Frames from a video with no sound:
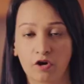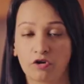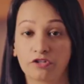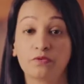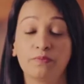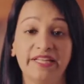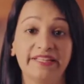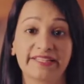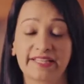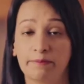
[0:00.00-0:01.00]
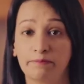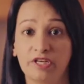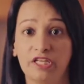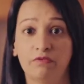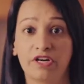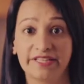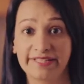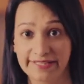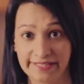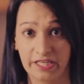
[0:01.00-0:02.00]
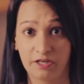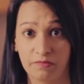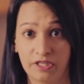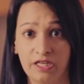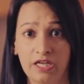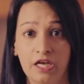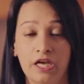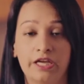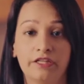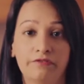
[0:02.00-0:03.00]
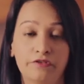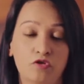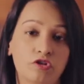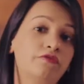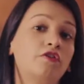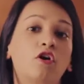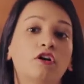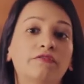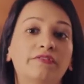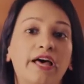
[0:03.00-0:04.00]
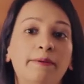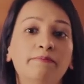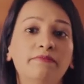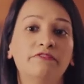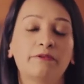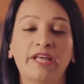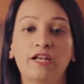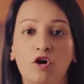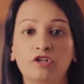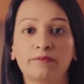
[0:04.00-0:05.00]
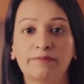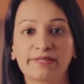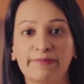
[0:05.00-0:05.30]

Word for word: and in order to make this company very sustainable in the future for all of them from their long-term